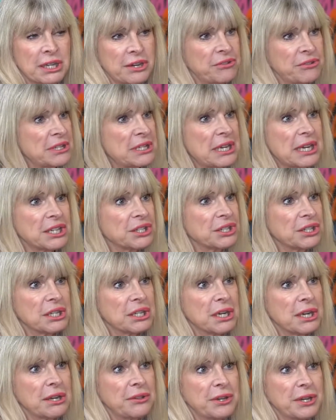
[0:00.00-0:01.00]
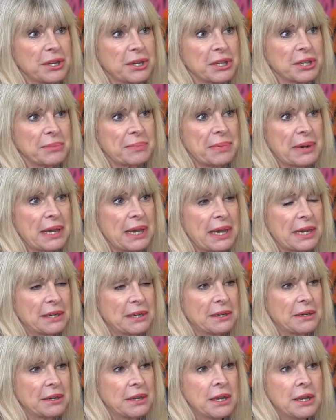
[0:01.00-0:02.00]
And there is actually nothing on the
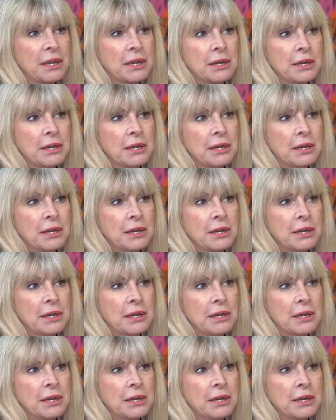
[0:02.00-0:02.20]
planet